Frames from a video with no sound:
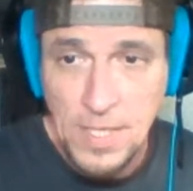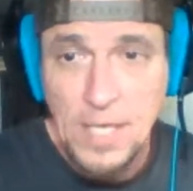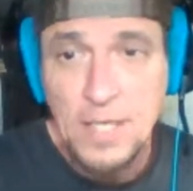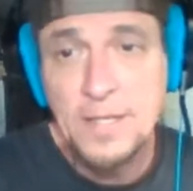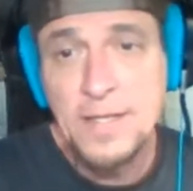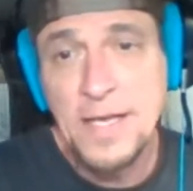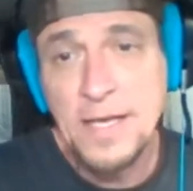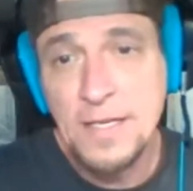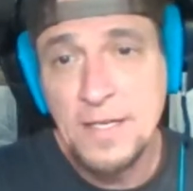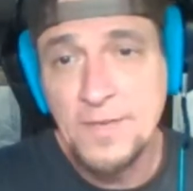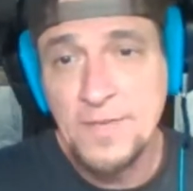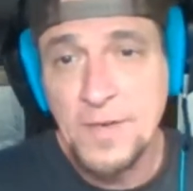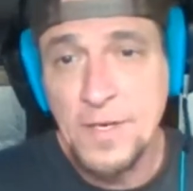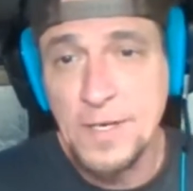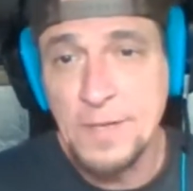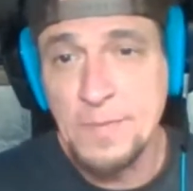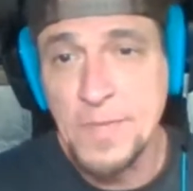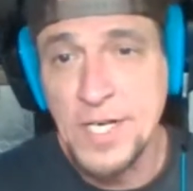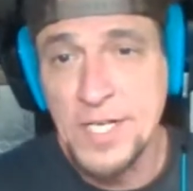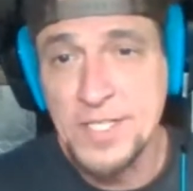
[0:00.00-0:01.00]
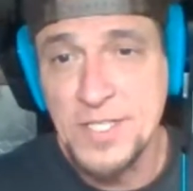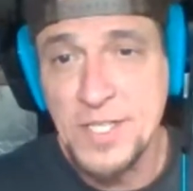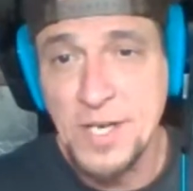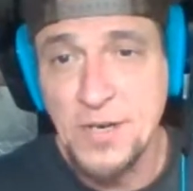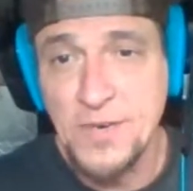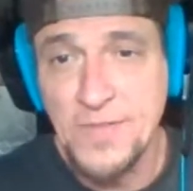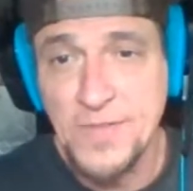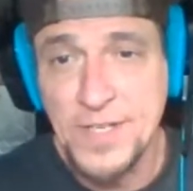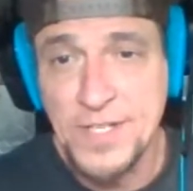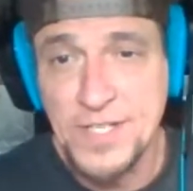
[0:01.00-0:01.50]
Thank you very much, Go
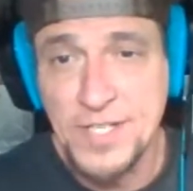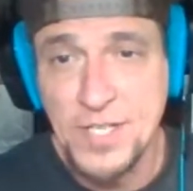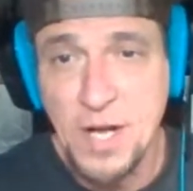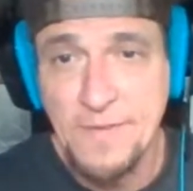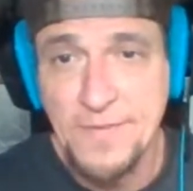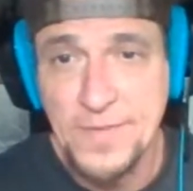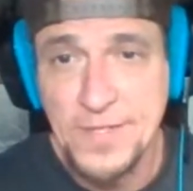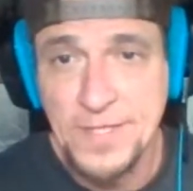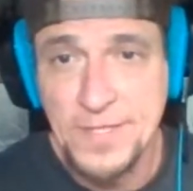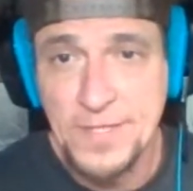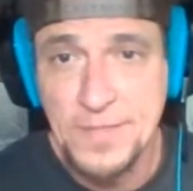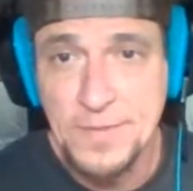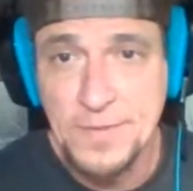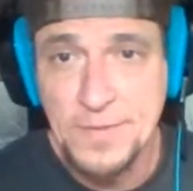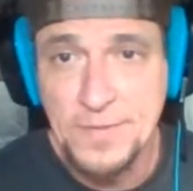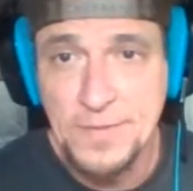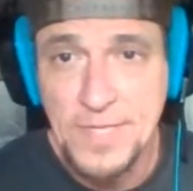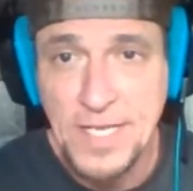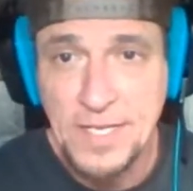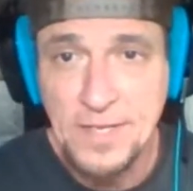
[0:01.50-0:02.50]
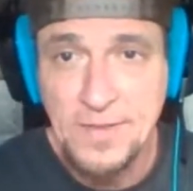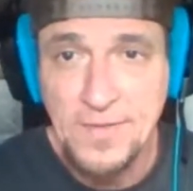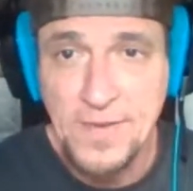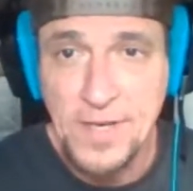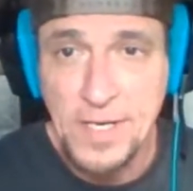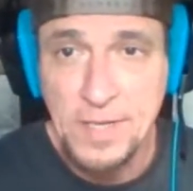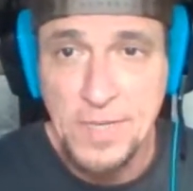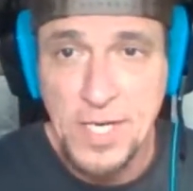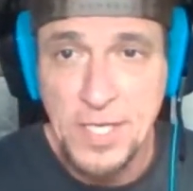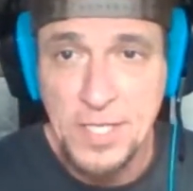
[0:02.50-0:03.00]
Fish Office. Thank you very
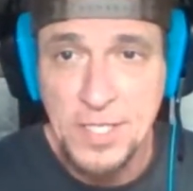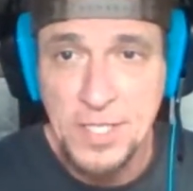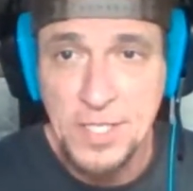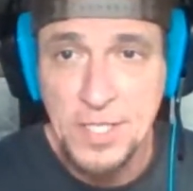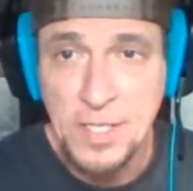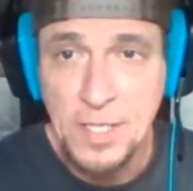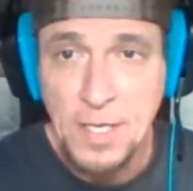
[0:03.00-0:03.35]
much.